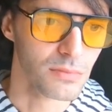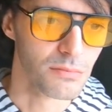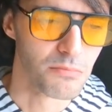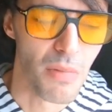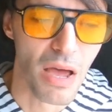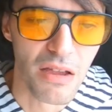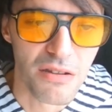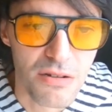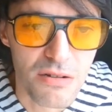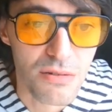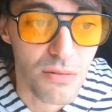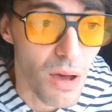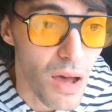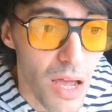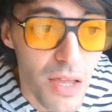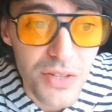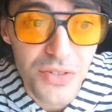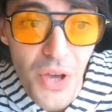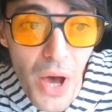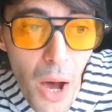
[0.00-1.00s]
Measure
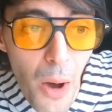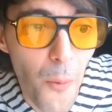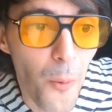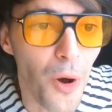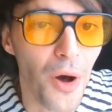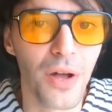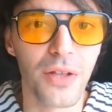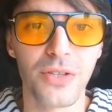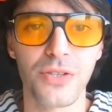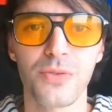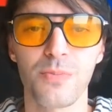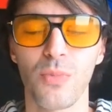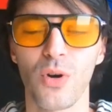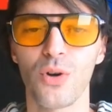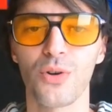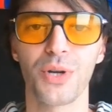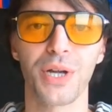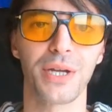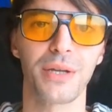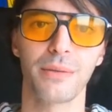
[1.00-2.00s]
twice, cut once.
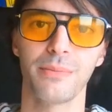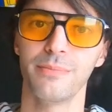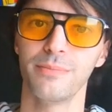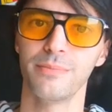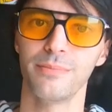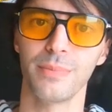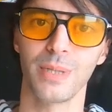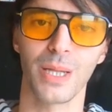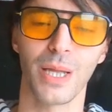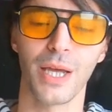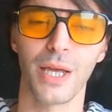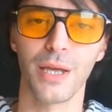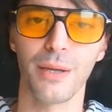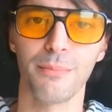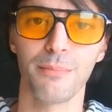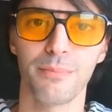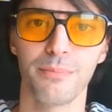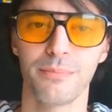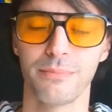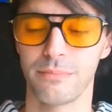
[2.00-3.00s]
Boring.
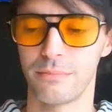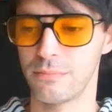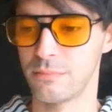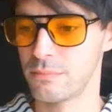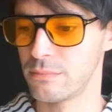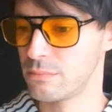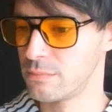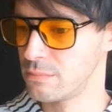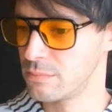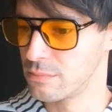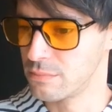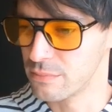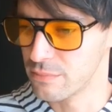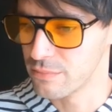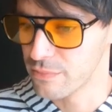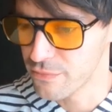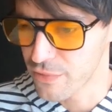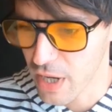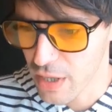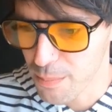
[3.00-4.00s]
Lame.
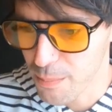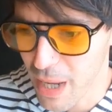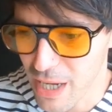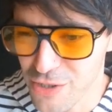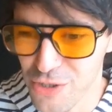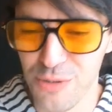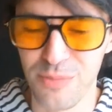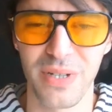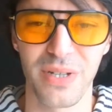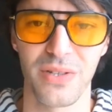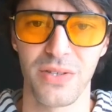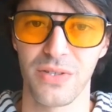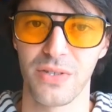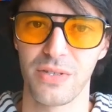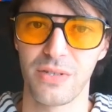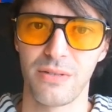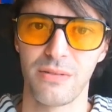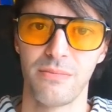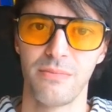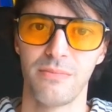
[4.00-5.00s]
Fuck
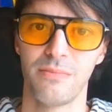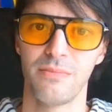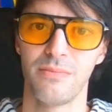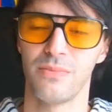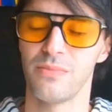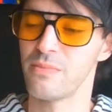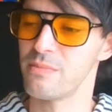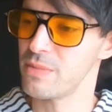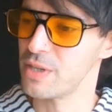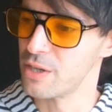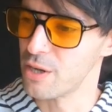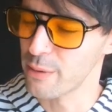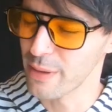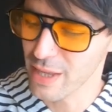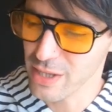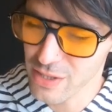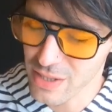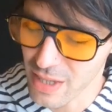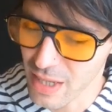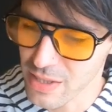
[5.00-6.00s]
measurements. You know,
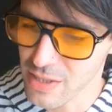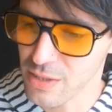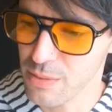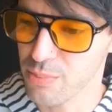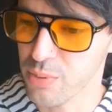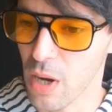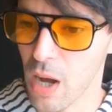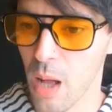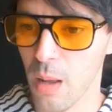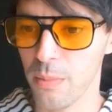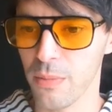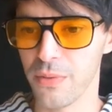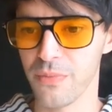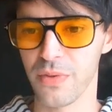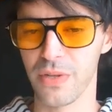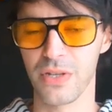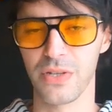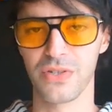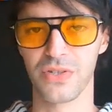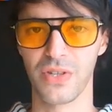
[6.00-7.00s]
that's the problem
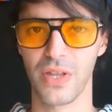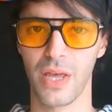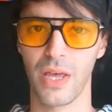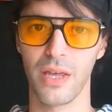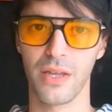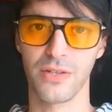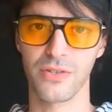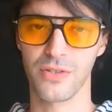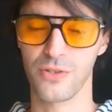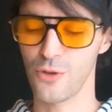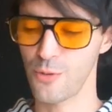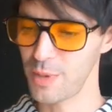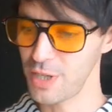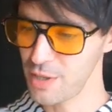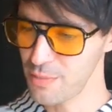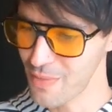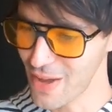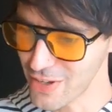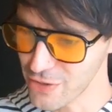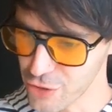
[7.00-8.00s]
these days. Too
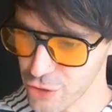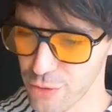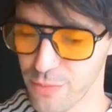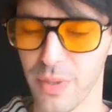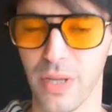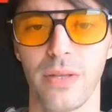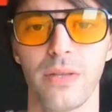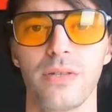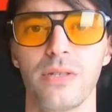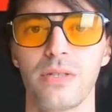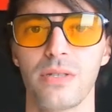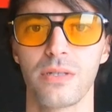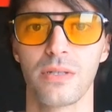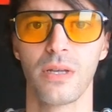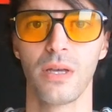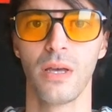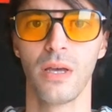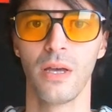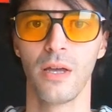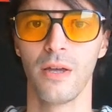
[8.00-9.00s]
many measurements.
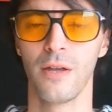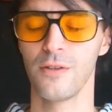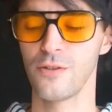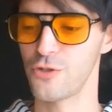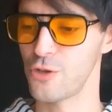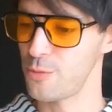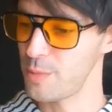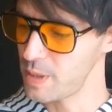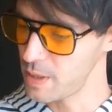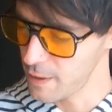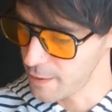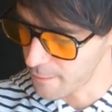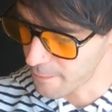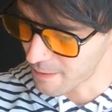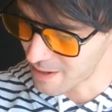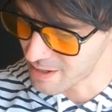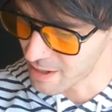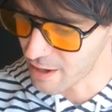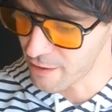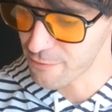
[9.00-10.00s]
Too many,
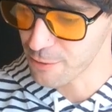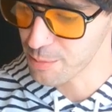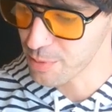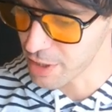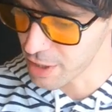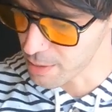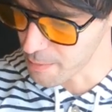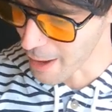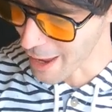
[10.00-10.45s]
and everybody